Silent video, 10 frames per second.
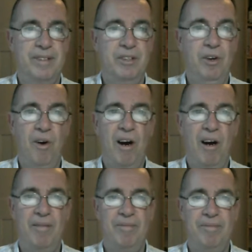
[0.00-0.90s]
You're
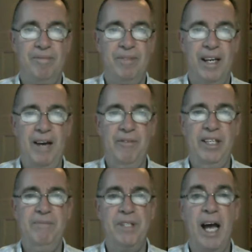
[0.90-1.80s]
on. Have
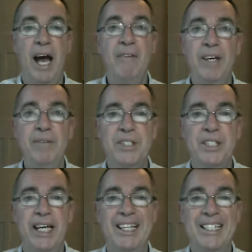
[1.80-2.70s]
him
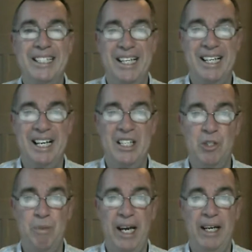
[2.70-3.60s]
sing the
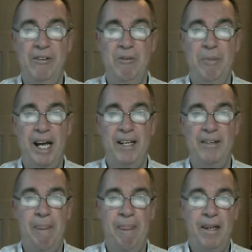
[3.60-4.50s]
Star-Spangled Banner.
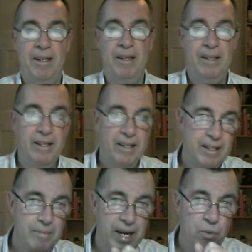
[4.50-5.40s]

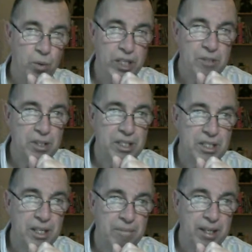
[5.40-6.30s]
The man whispers
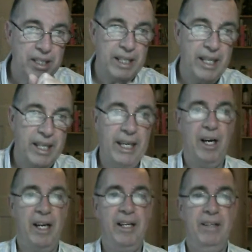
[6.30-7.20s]
something to the
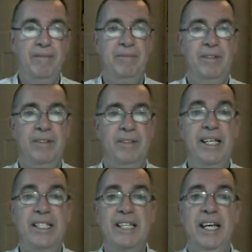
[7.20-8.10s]
iguana,
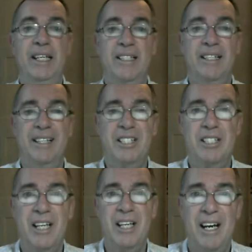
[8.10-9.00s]
and it sings the
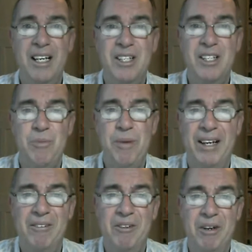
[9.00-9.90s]

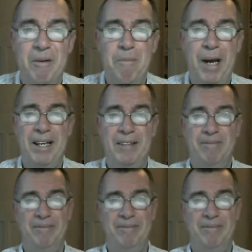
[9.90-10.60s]
Star-Spangled Banner.